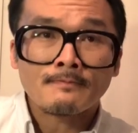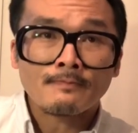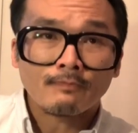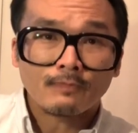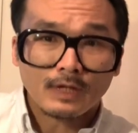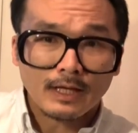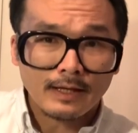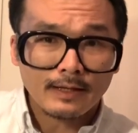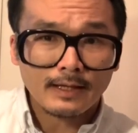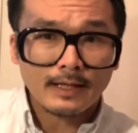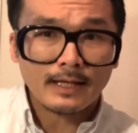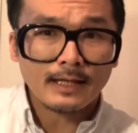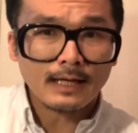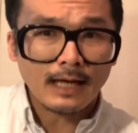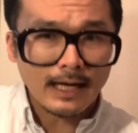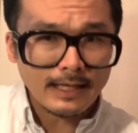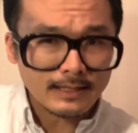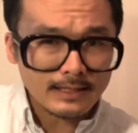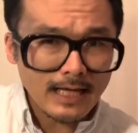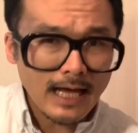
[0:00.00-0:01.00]
and then
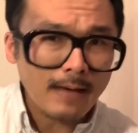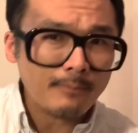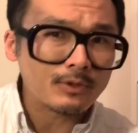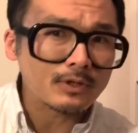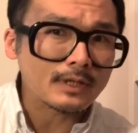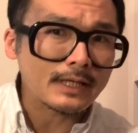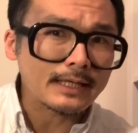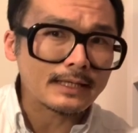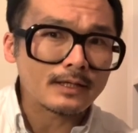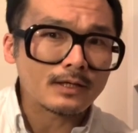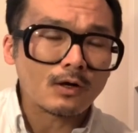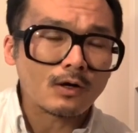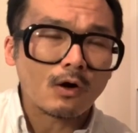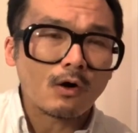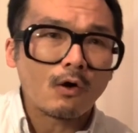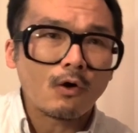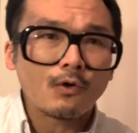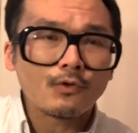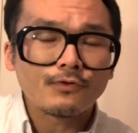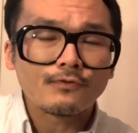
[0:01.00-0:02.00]
I tabulated
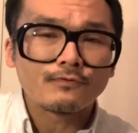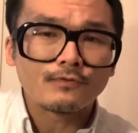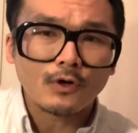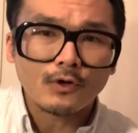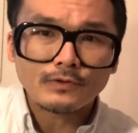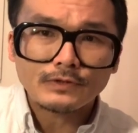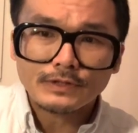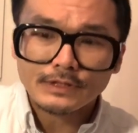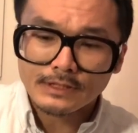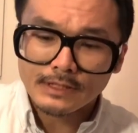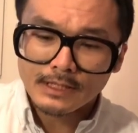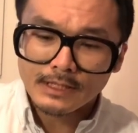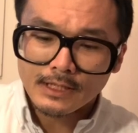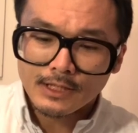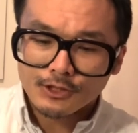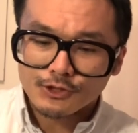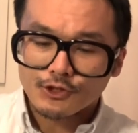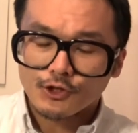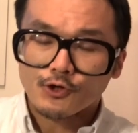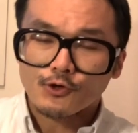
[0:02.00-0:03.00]
all the votes
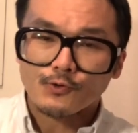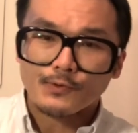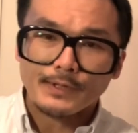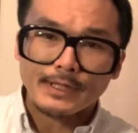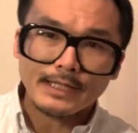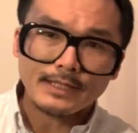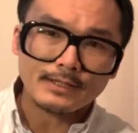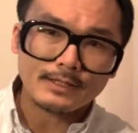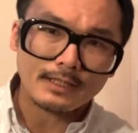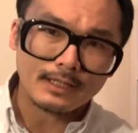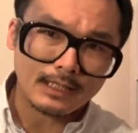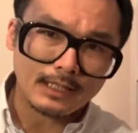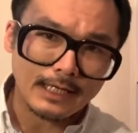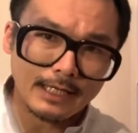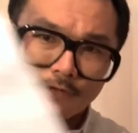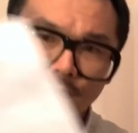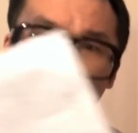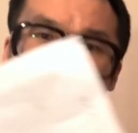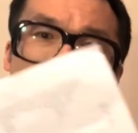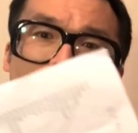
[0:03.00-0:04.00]
to create a kind
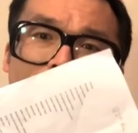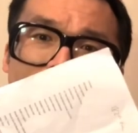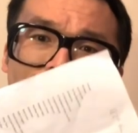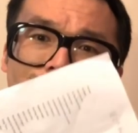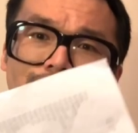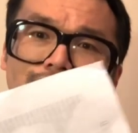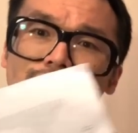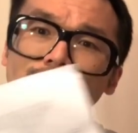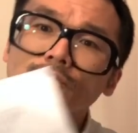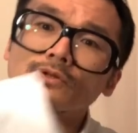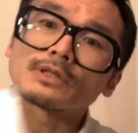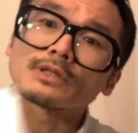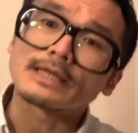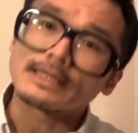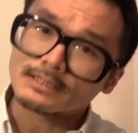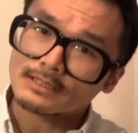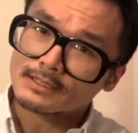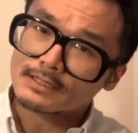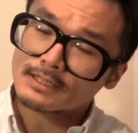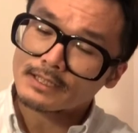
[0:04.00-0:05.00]
of master
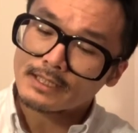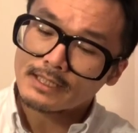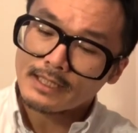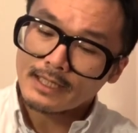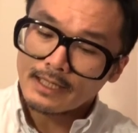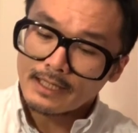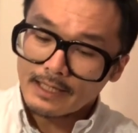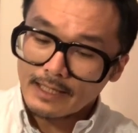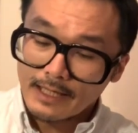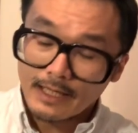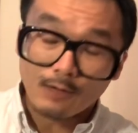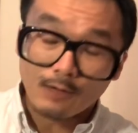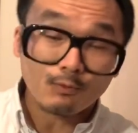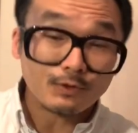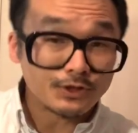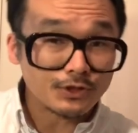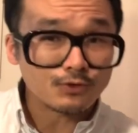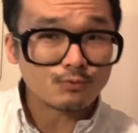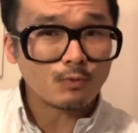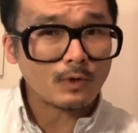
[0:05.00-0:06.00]
list, and
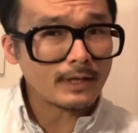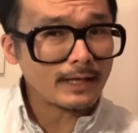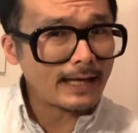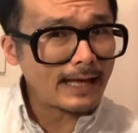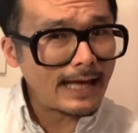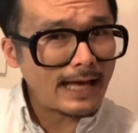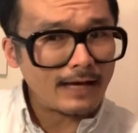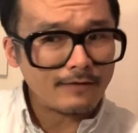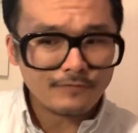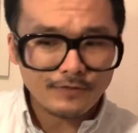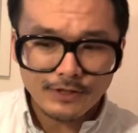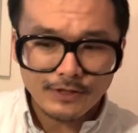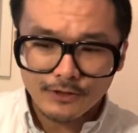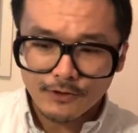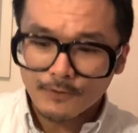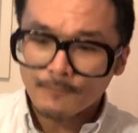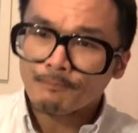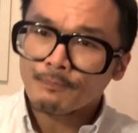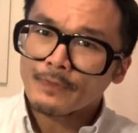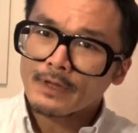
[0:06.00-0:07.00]
which is what I have here.
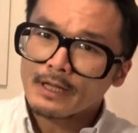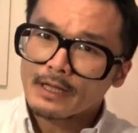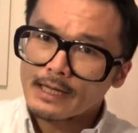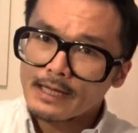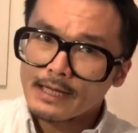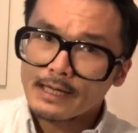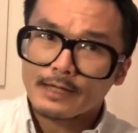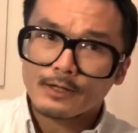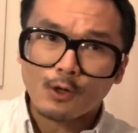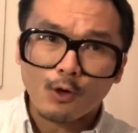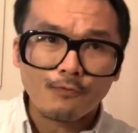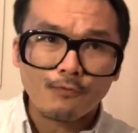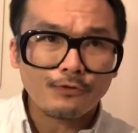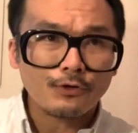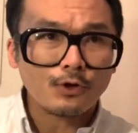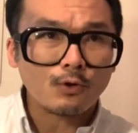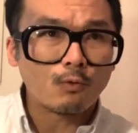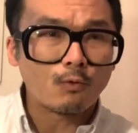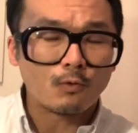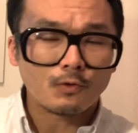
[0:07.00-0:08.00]
And over the
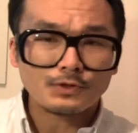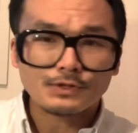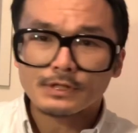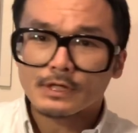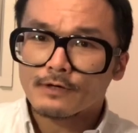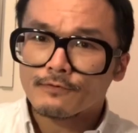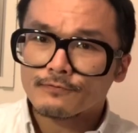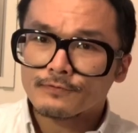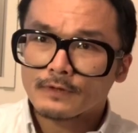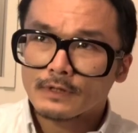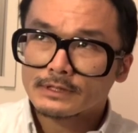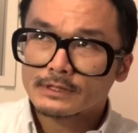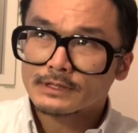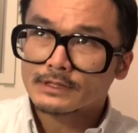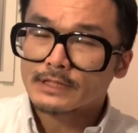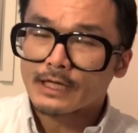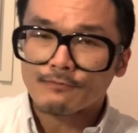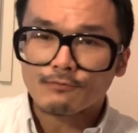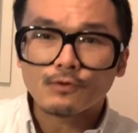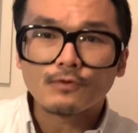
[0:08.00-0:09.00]
course of
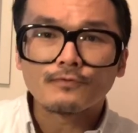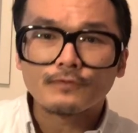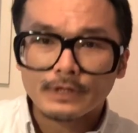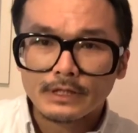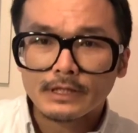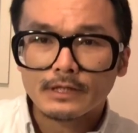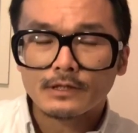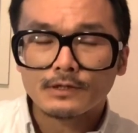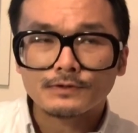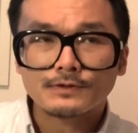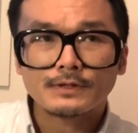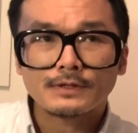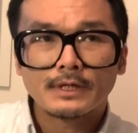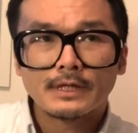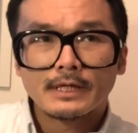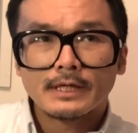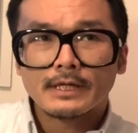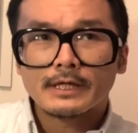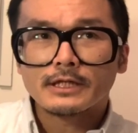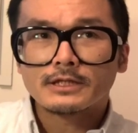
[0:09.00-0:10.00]
several videos,
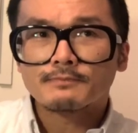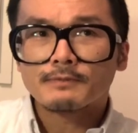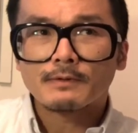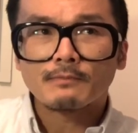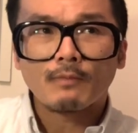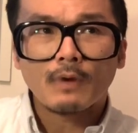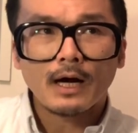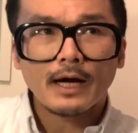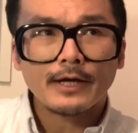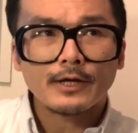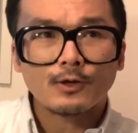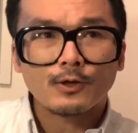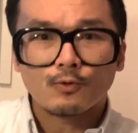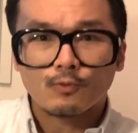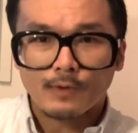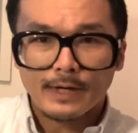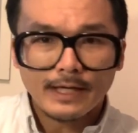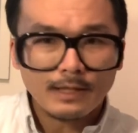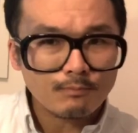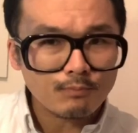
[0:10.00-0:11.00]
it's been my
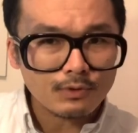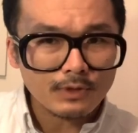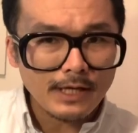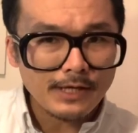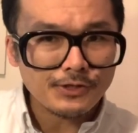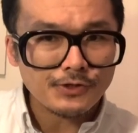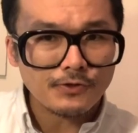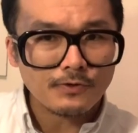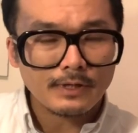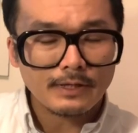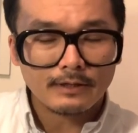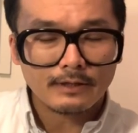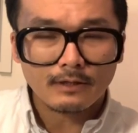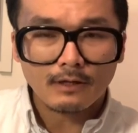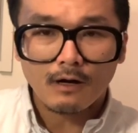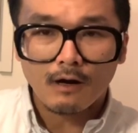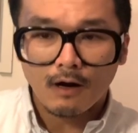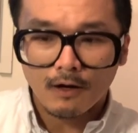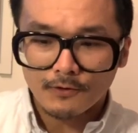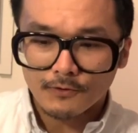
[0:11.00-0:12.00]
great pleasure and
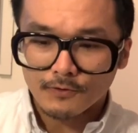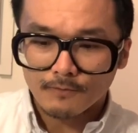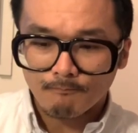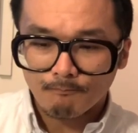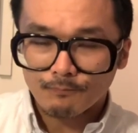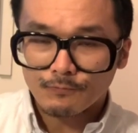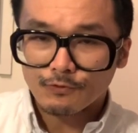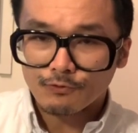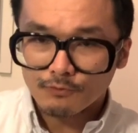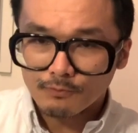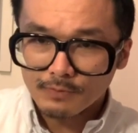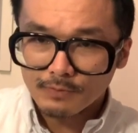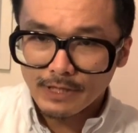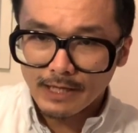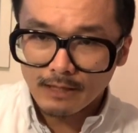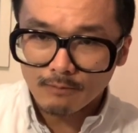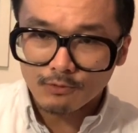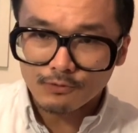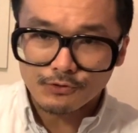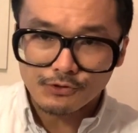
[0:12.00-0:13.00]
honor to be
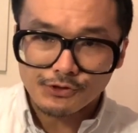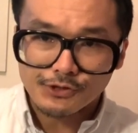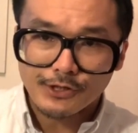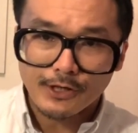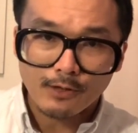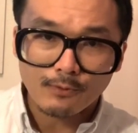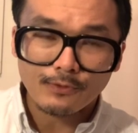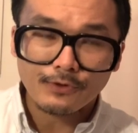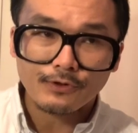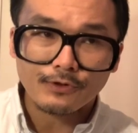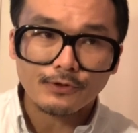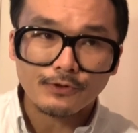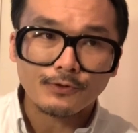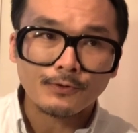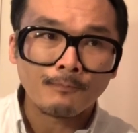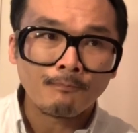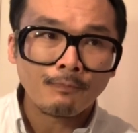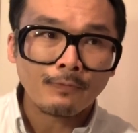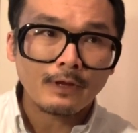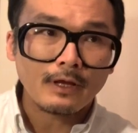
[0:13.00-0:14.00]
able to share with you
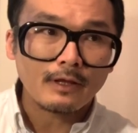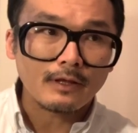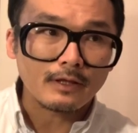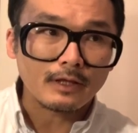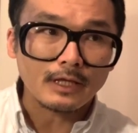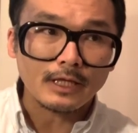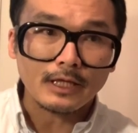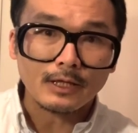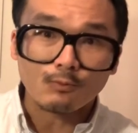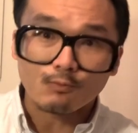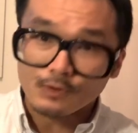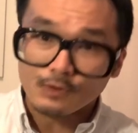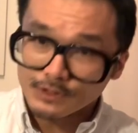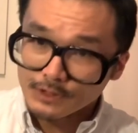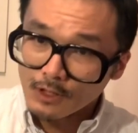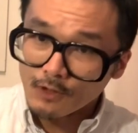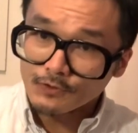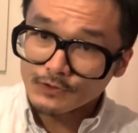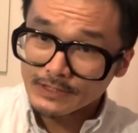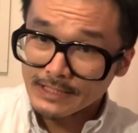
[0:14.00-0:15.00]
the
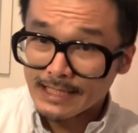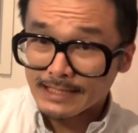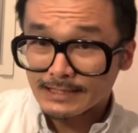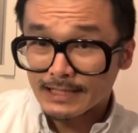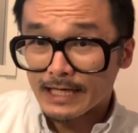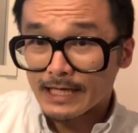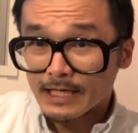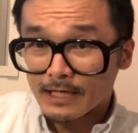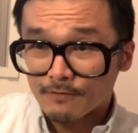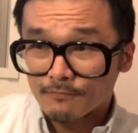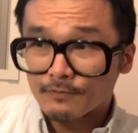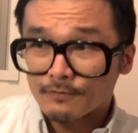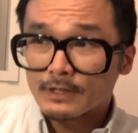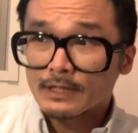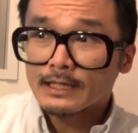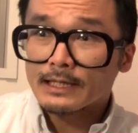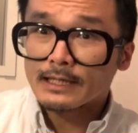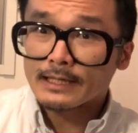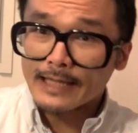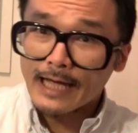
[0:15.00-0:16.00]
results as I have
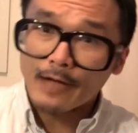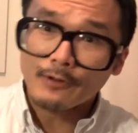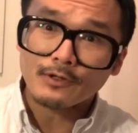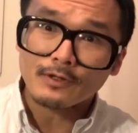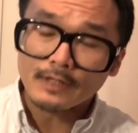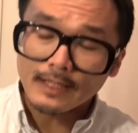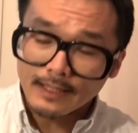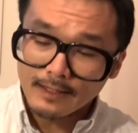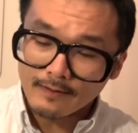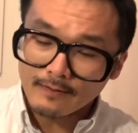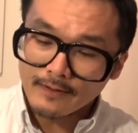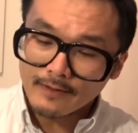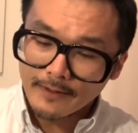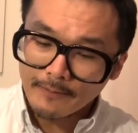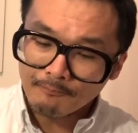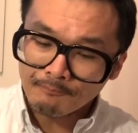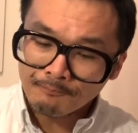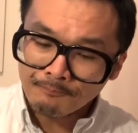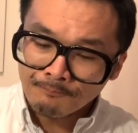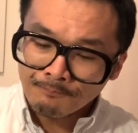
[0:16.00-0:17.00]
calculated
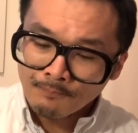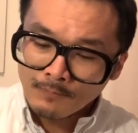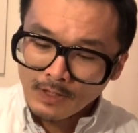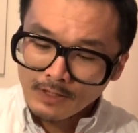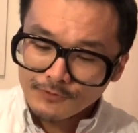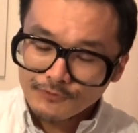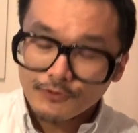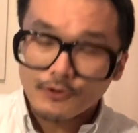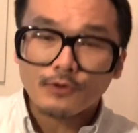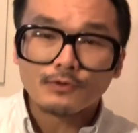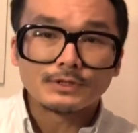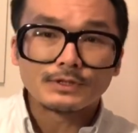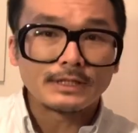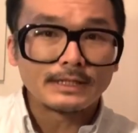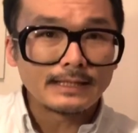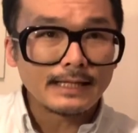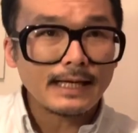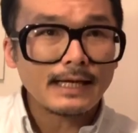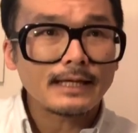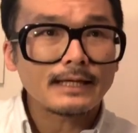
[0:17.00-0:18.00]
them. So
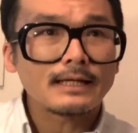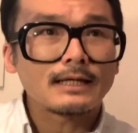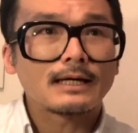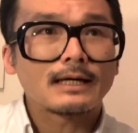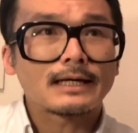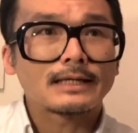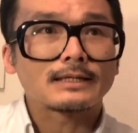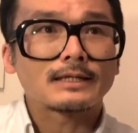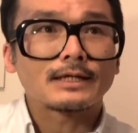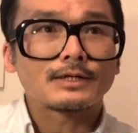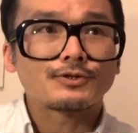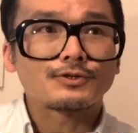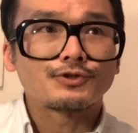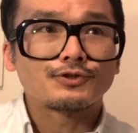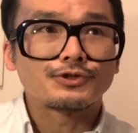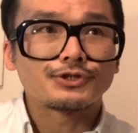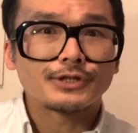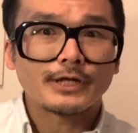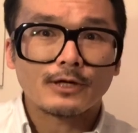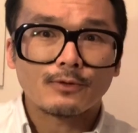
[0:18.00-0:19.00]
today, I'd like to
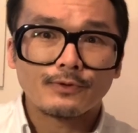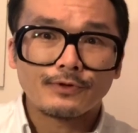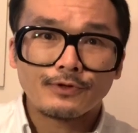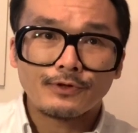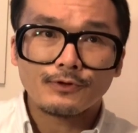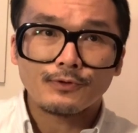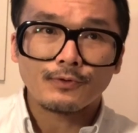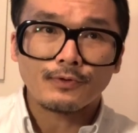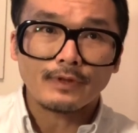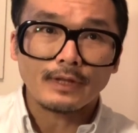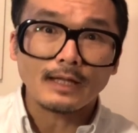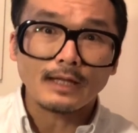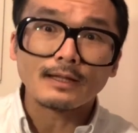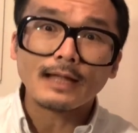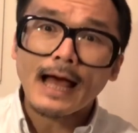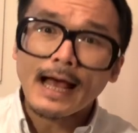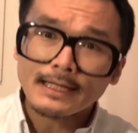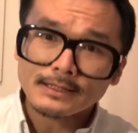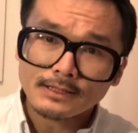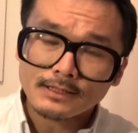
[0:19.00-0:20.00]
share with you the
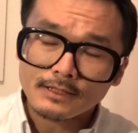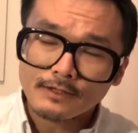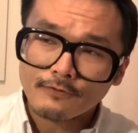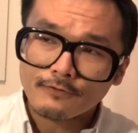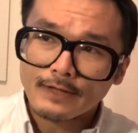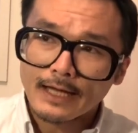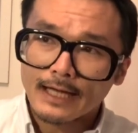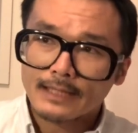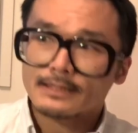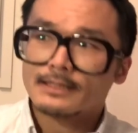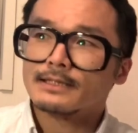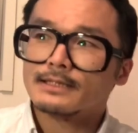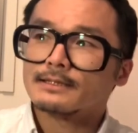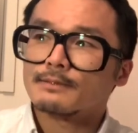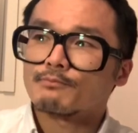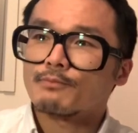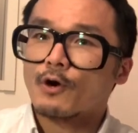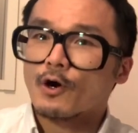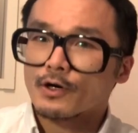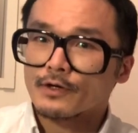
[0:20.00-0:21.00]
last of that
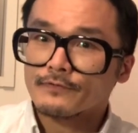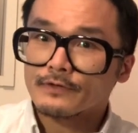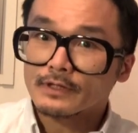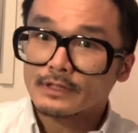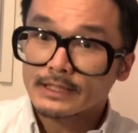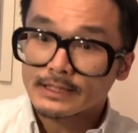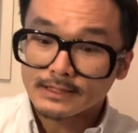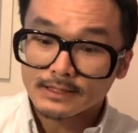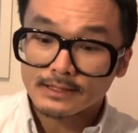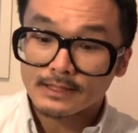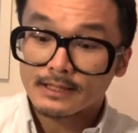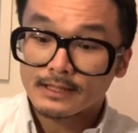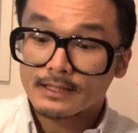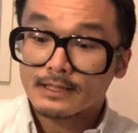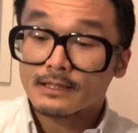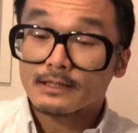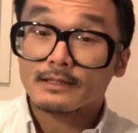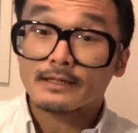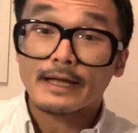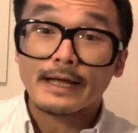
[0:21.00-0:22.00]
part of the list,
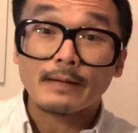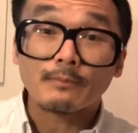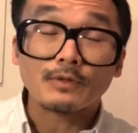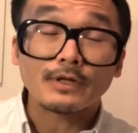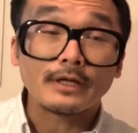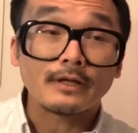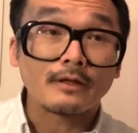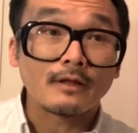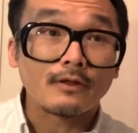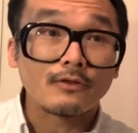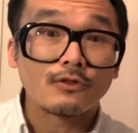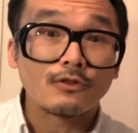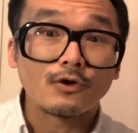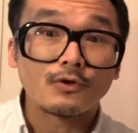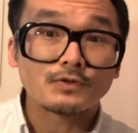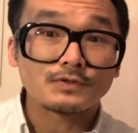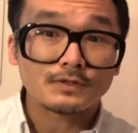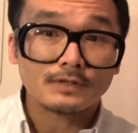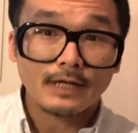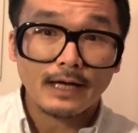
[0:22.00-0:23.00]
namely
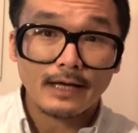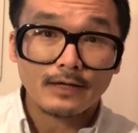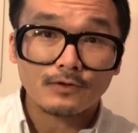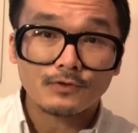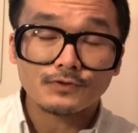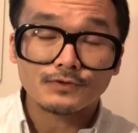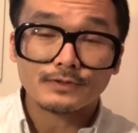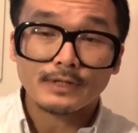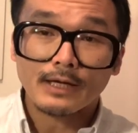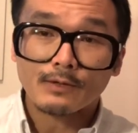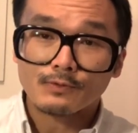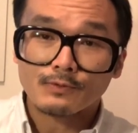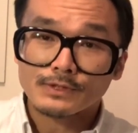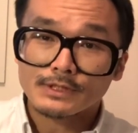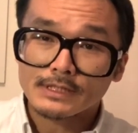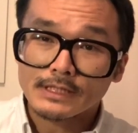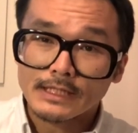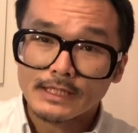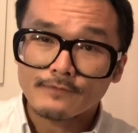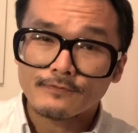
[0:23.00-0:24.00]
those titles that
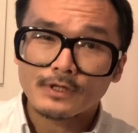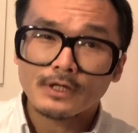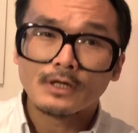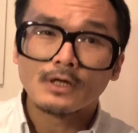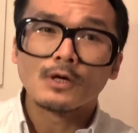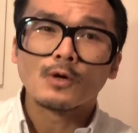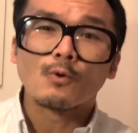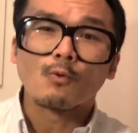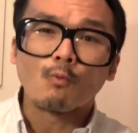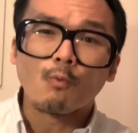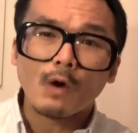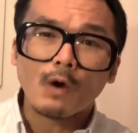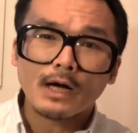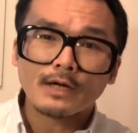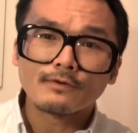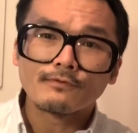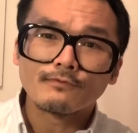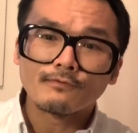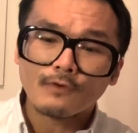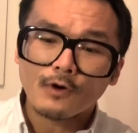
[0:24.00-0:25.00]
received
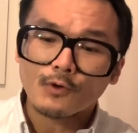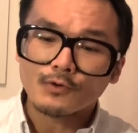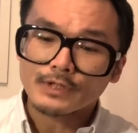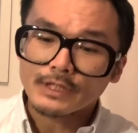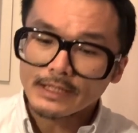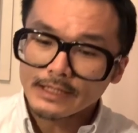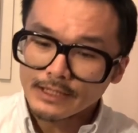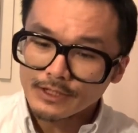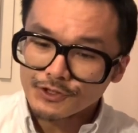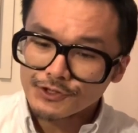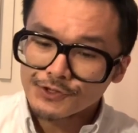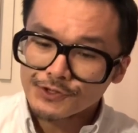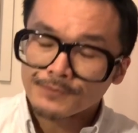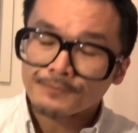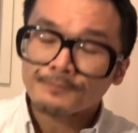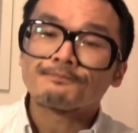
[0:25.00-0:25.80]
one vote each.